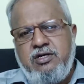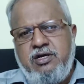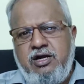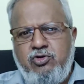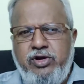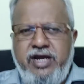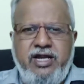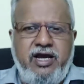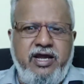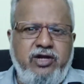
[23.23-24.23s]
And today
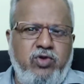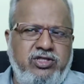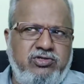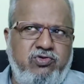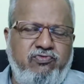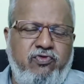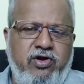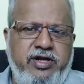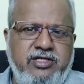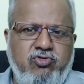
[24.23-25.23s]
again
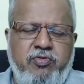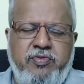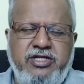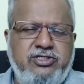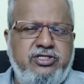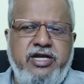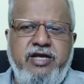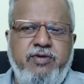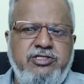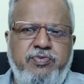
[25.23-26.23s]
12,148 is the open price,
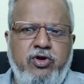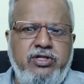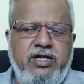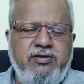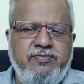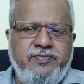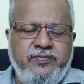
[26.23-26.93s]
trading much below that.